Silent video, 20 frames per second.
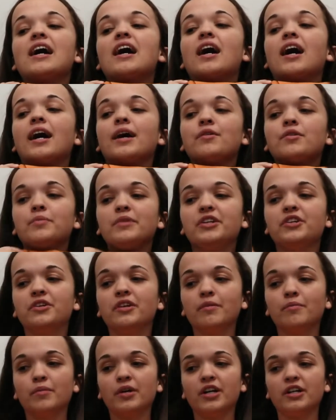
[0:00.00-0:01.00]
I will be
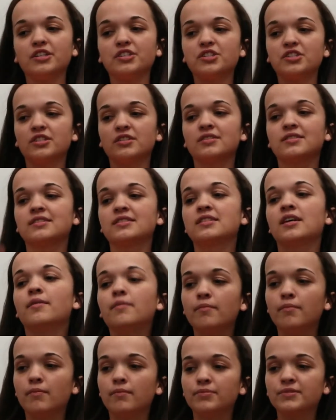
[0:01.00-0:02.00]
doing merch
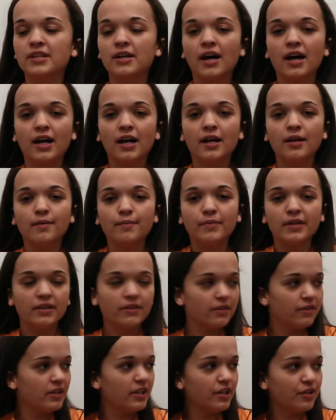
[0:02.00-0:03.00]
sometime
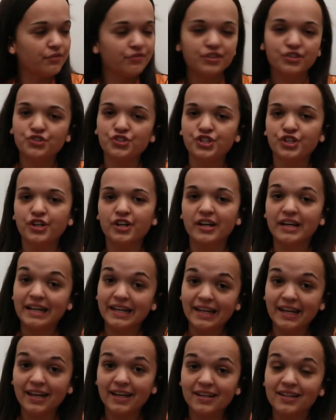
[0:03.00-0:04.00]
in the near future
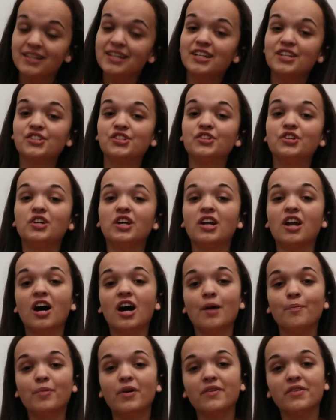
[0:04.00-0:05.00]
again. So you can
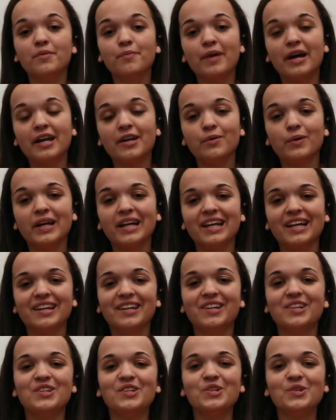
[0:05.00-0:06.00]
hop on the
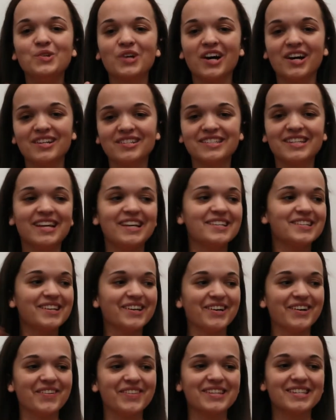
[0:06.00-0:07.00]
bandwagon, new content
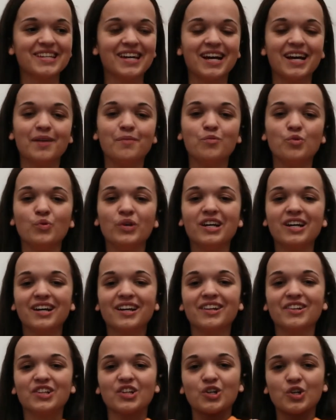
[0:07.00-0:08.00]
all the time. We
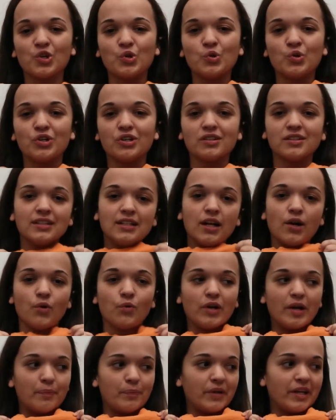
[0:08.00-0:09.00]
gotta look cool
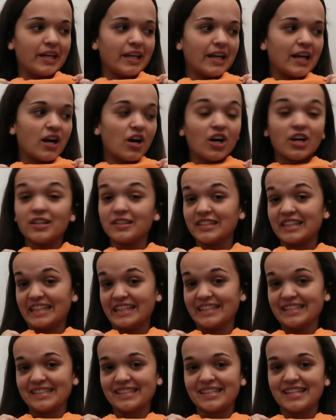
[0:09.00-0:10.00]
repping our
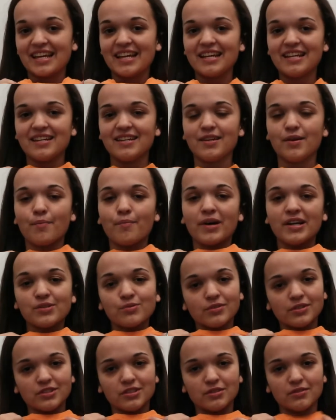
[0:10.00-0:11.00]
lights and might as
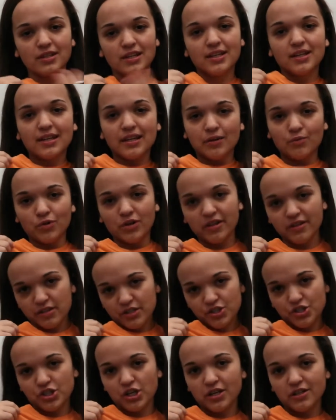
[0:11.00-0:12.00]
well do it in one of
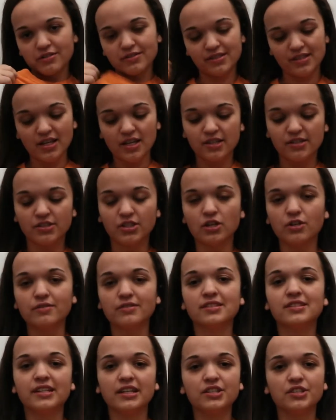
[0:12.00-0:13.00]
these shirts. So
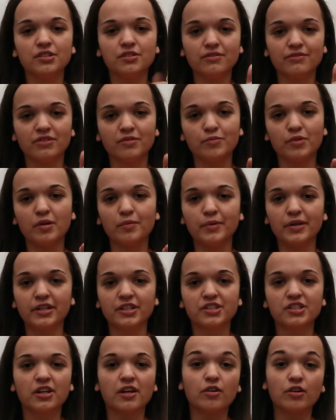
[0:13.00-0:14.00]
stay tuned for more
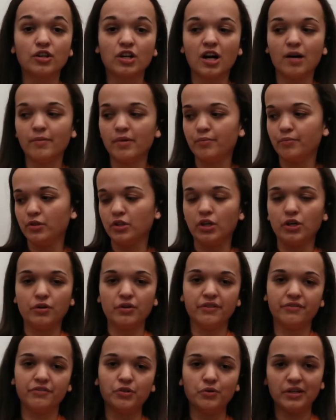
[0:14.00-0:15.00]
merch message or comment below
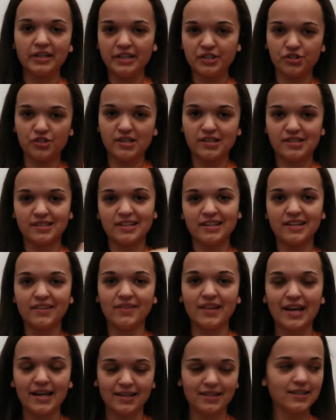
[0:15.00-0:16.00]
if you are interested in
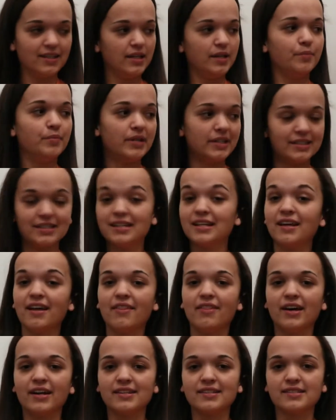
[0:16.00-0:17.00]
that. But
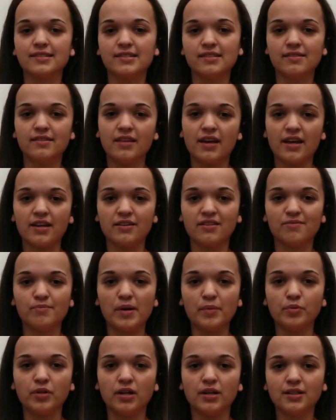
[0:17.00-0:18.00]
that is the end of
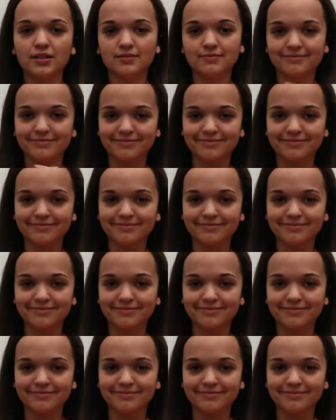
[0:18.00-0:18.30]
my plug.